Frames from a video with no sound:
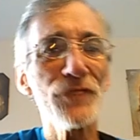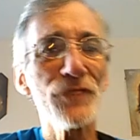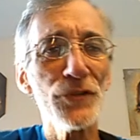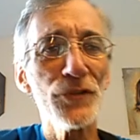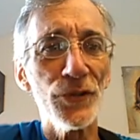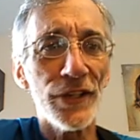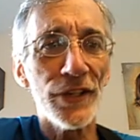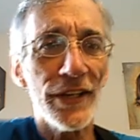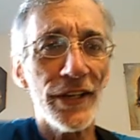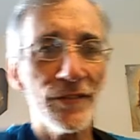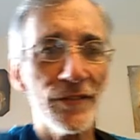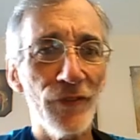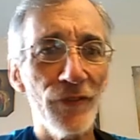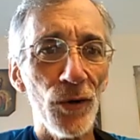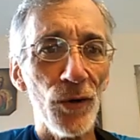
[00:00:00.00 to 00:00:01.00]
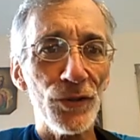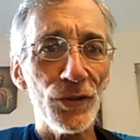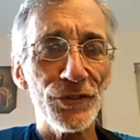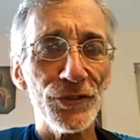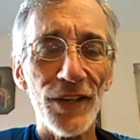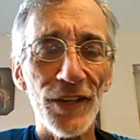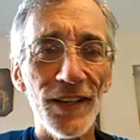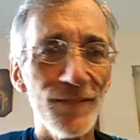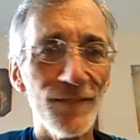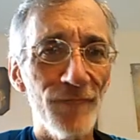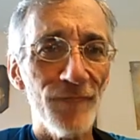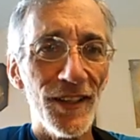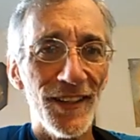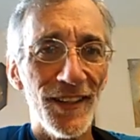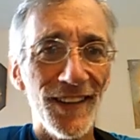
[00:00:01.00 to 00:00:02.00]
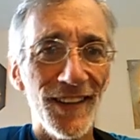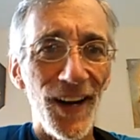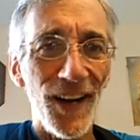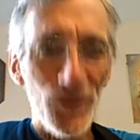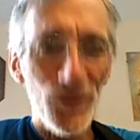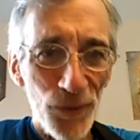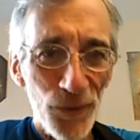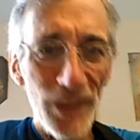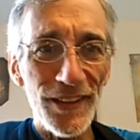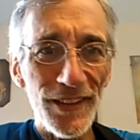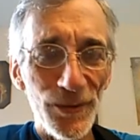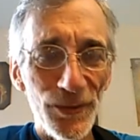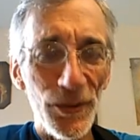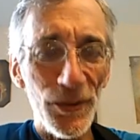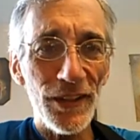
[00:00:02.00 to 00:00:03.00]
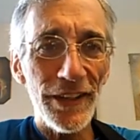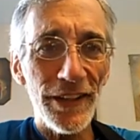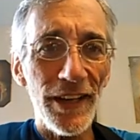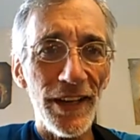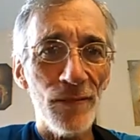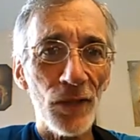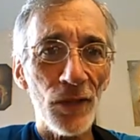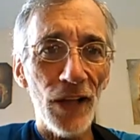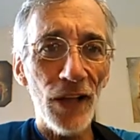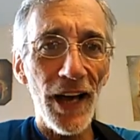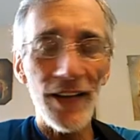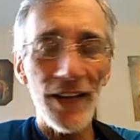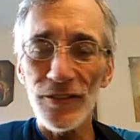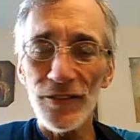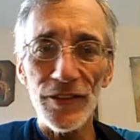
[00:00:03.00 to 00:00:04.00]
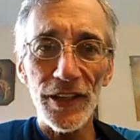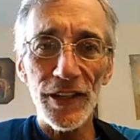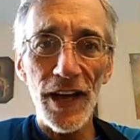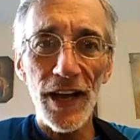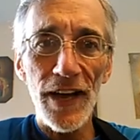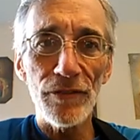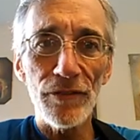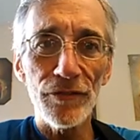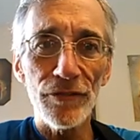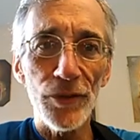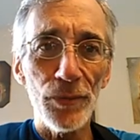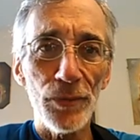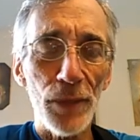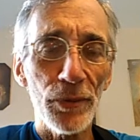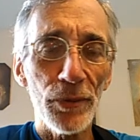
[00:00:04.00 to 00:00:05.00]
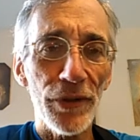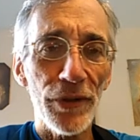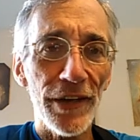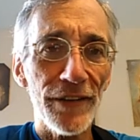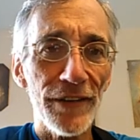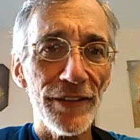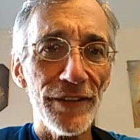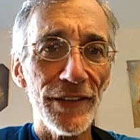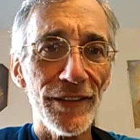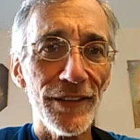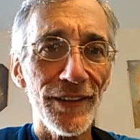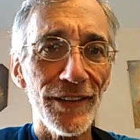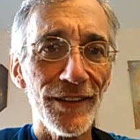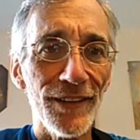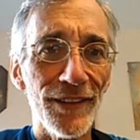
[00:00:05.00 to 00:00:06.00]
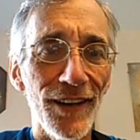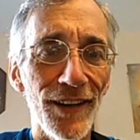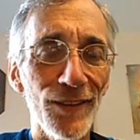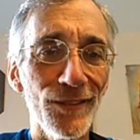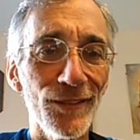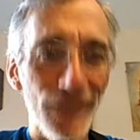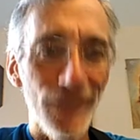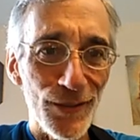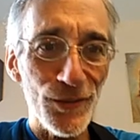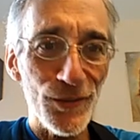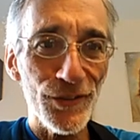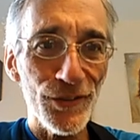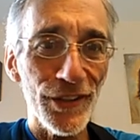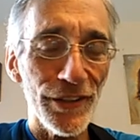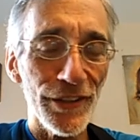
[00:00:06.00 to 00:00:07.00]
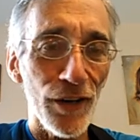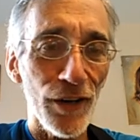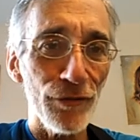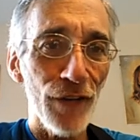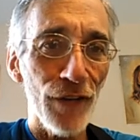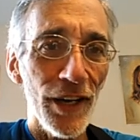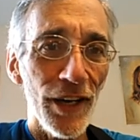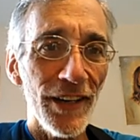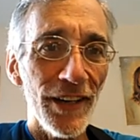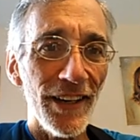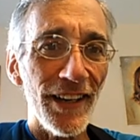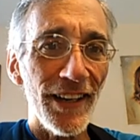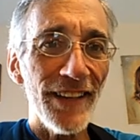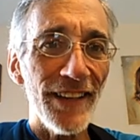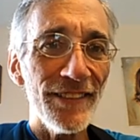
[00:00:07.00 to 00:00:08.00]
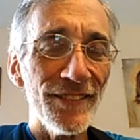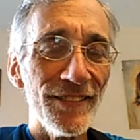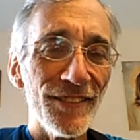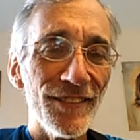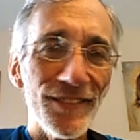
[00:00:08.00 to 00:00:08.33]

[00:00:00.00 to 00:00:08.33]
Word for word: tuning in, folks. Uh, I really, really am glad that I have a few people there that are, are interested enough in